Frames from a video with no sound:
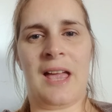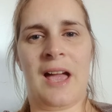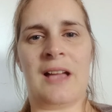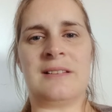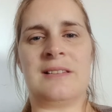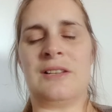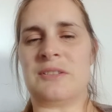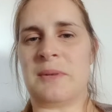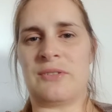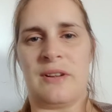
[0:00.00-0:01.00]
I
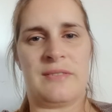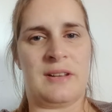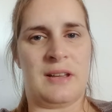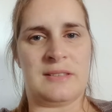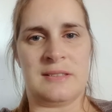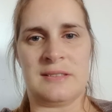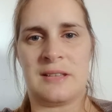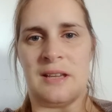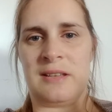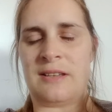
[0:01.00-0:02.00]
lost my driving license.
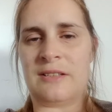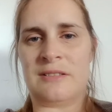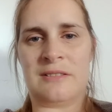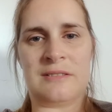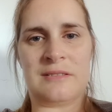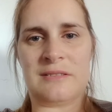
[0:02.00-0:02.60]
I couldn't